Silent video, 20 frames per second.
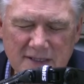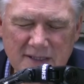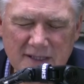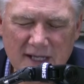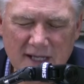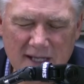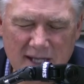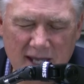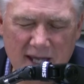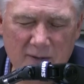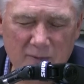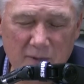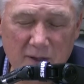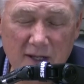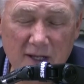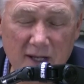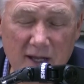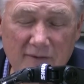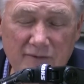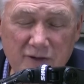Again, we
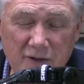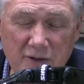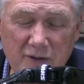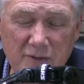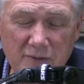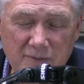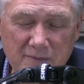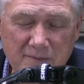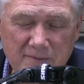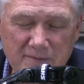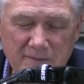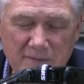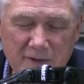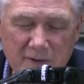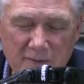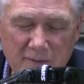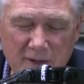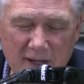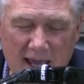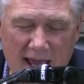love you.
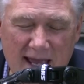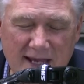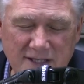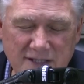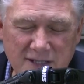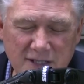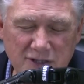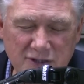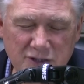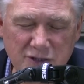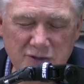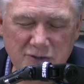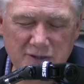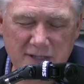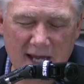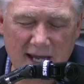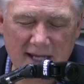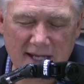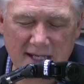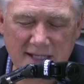We ask that you
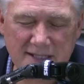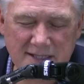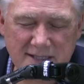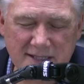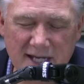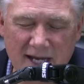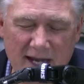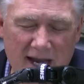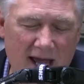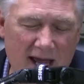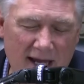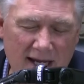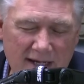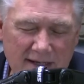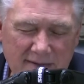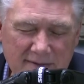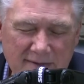take us tonight